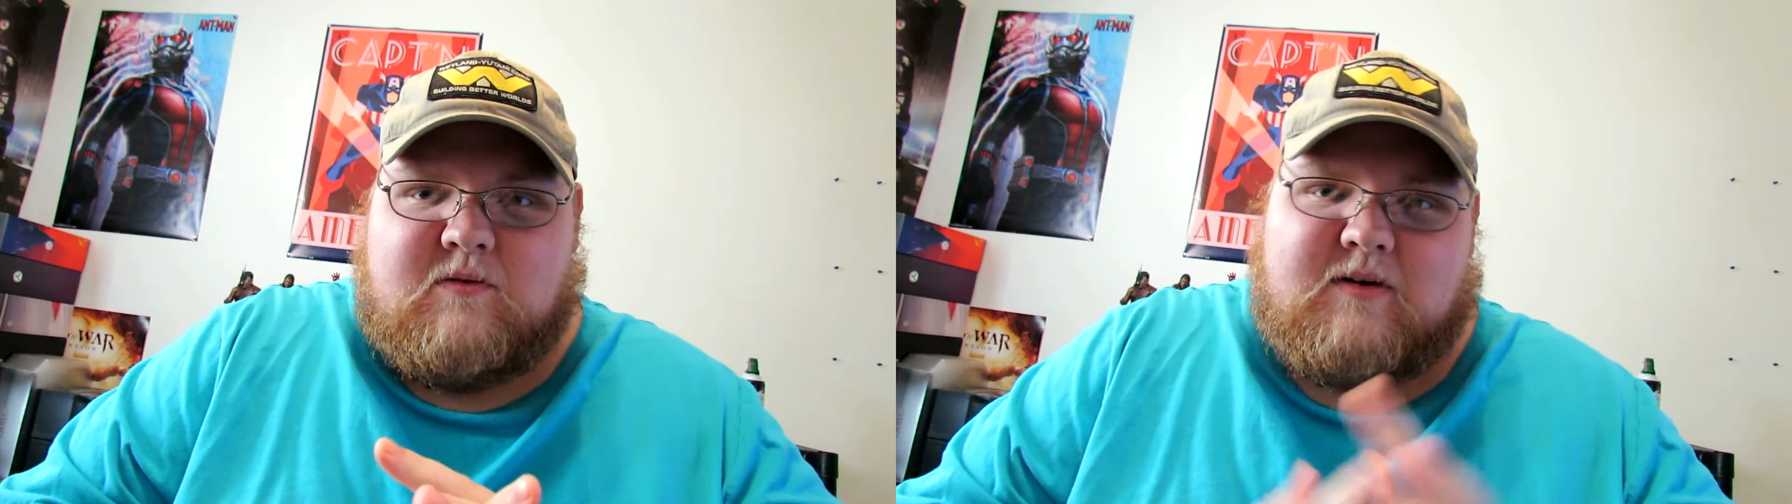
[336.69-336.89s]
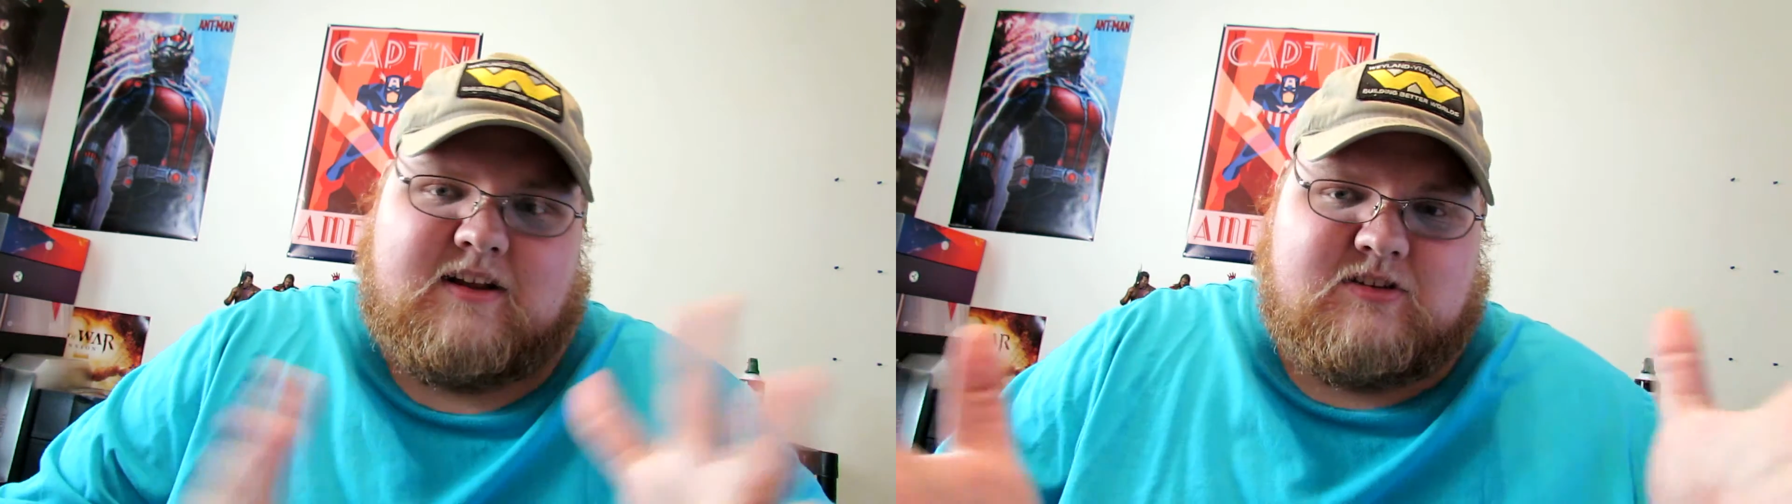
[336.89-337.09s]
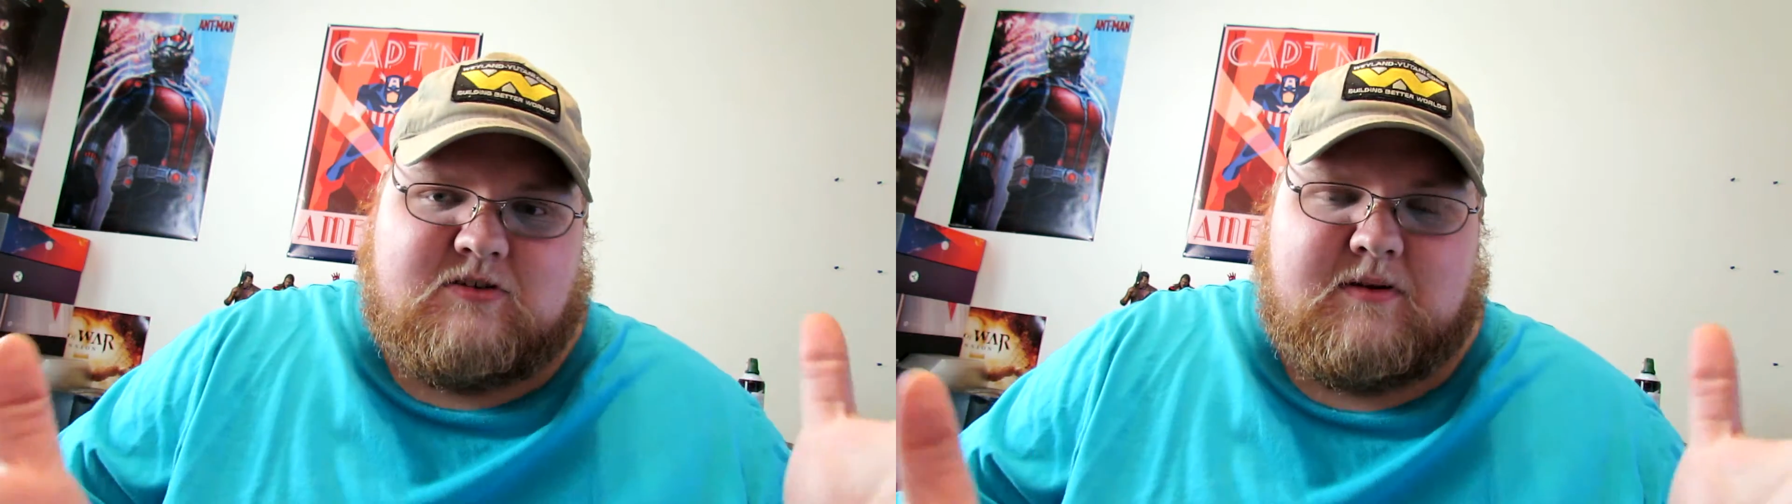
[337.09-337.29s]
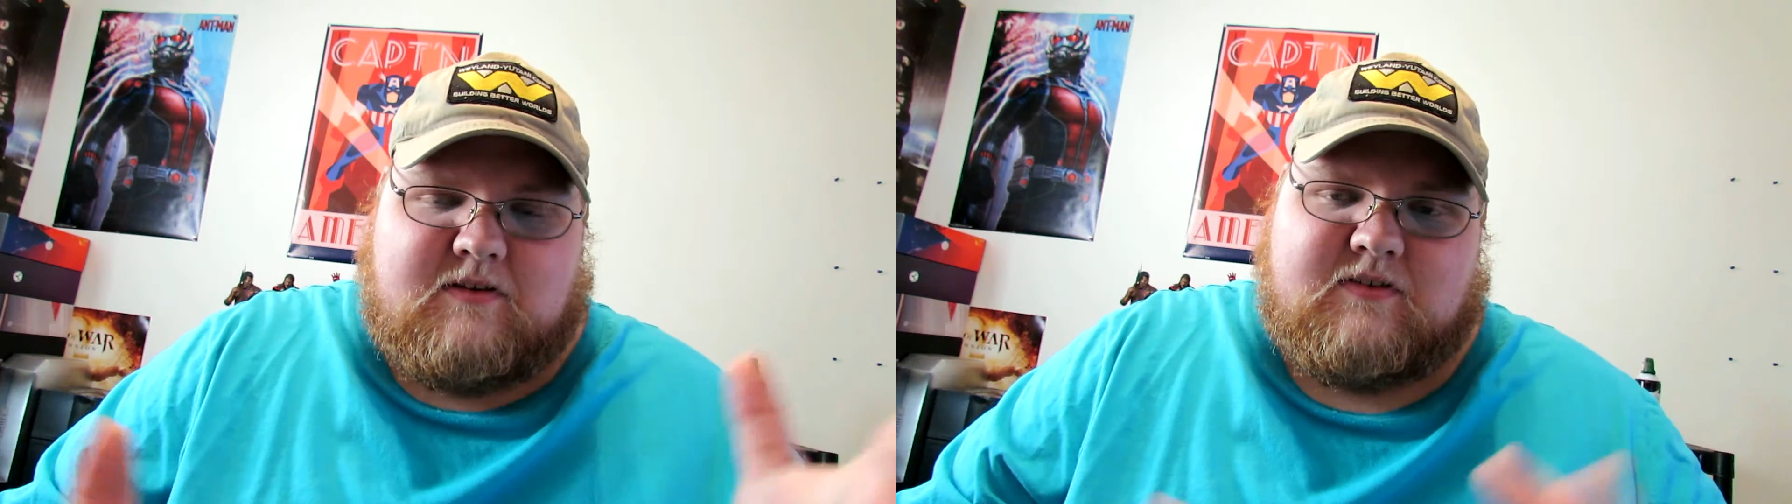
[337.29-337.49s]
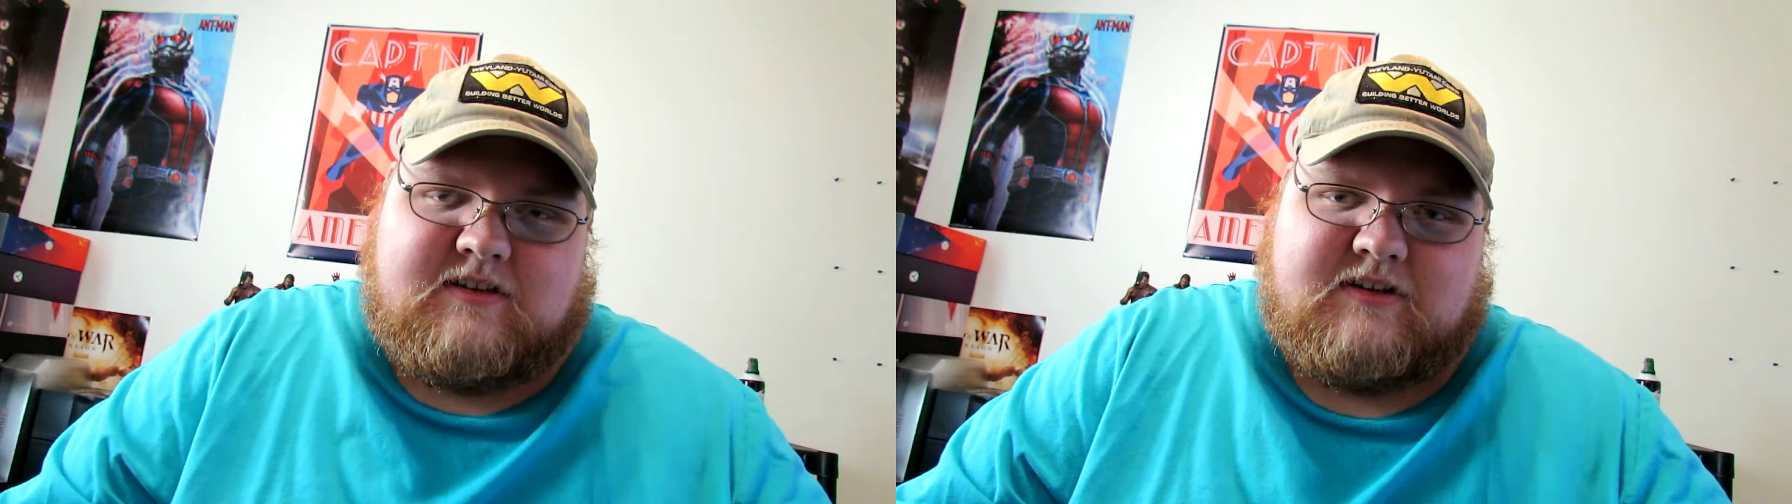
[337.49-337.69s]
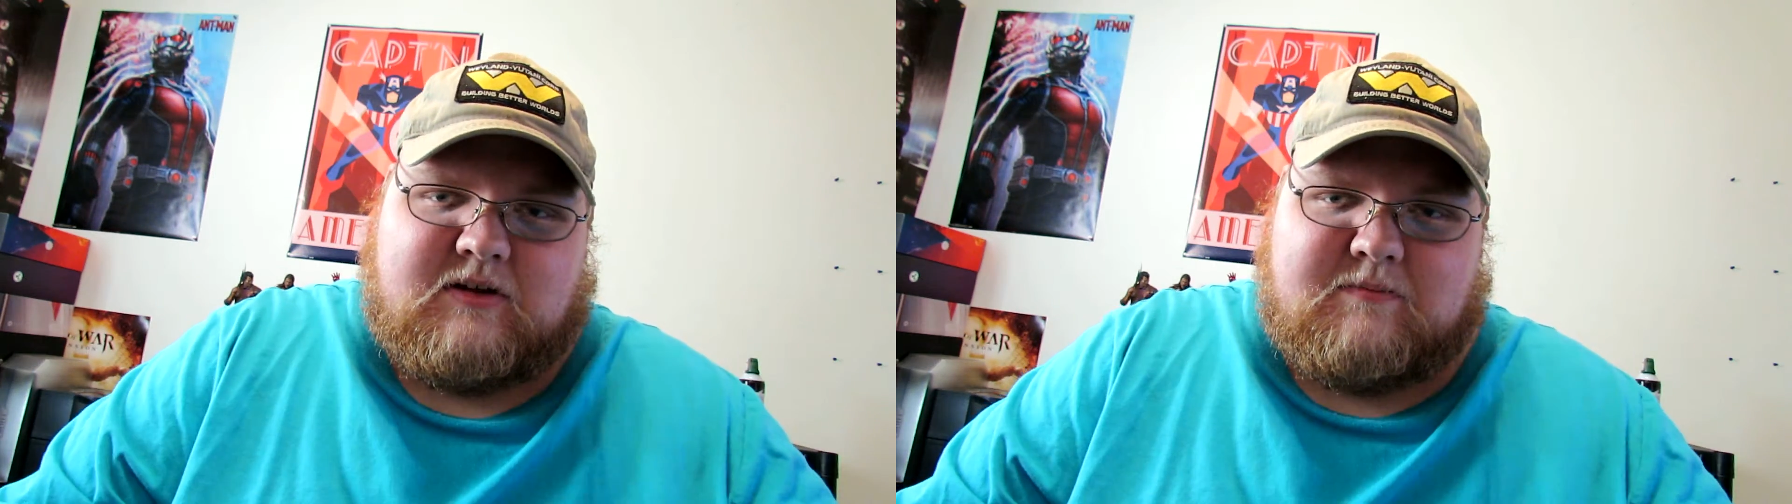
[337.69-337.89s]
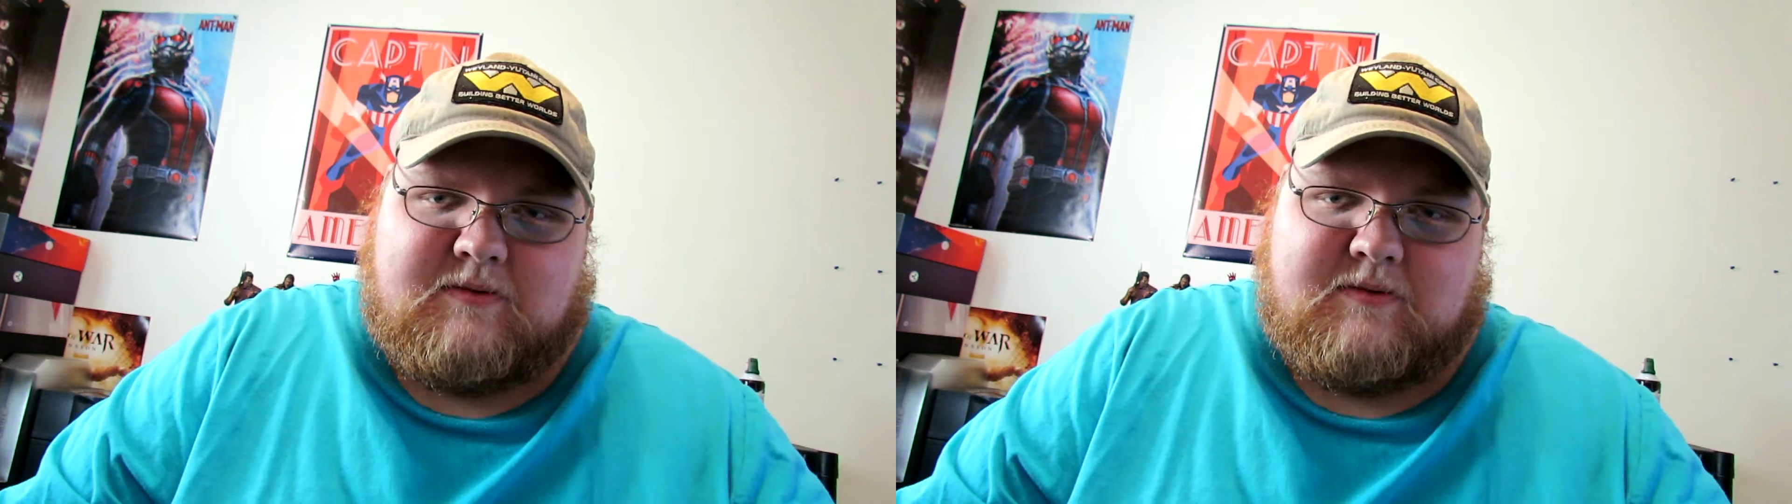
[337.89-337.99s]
way too big of a deal.